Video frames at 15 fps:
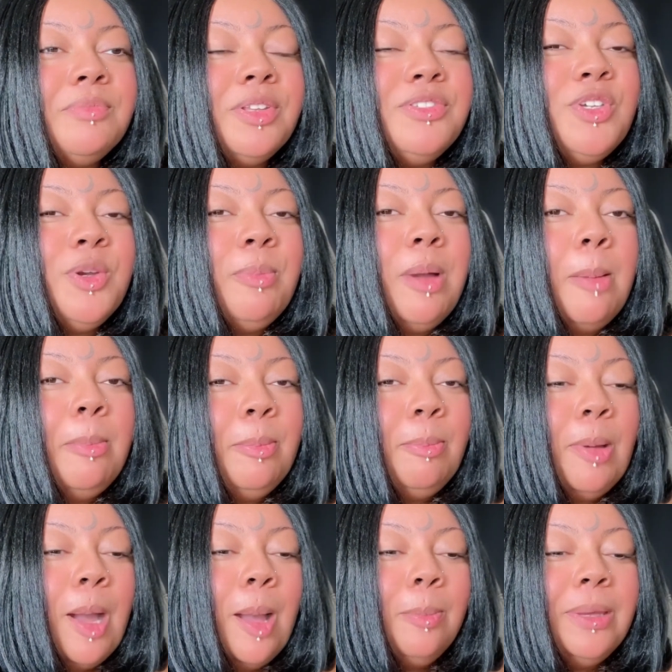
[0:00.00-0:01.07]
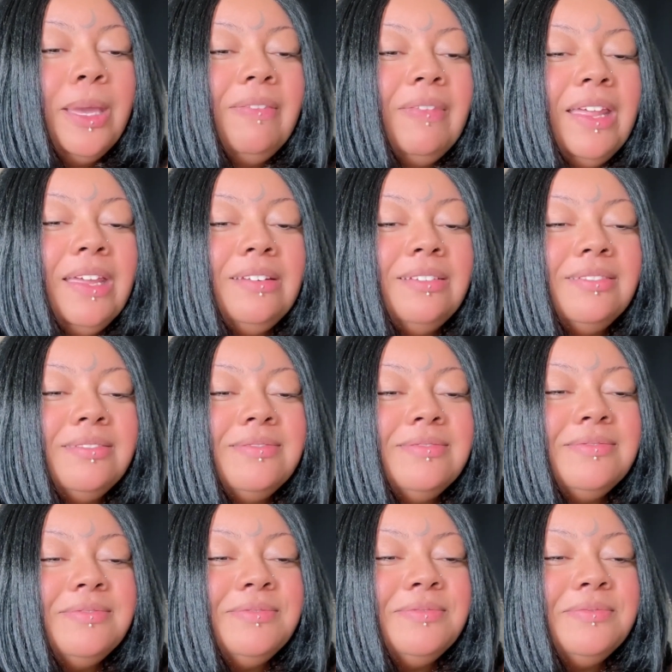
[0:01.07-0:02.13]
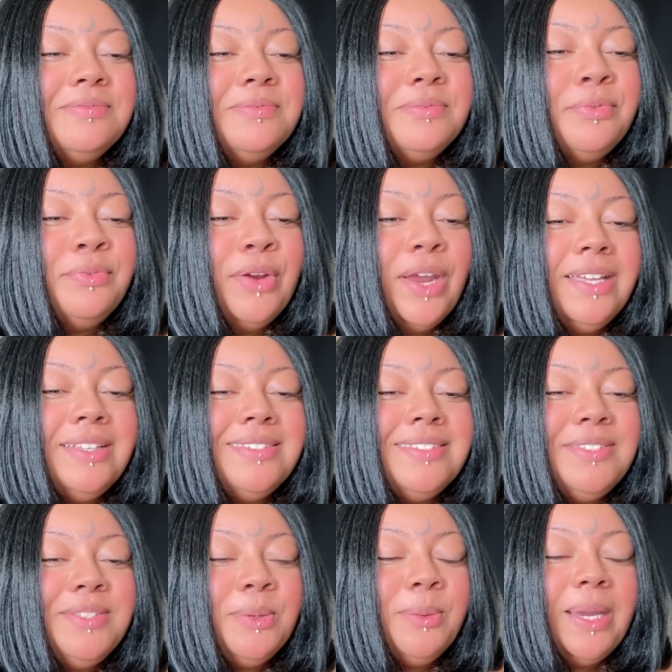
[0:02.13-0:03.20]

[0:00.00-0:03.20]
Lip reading: So mom and pop, and then friends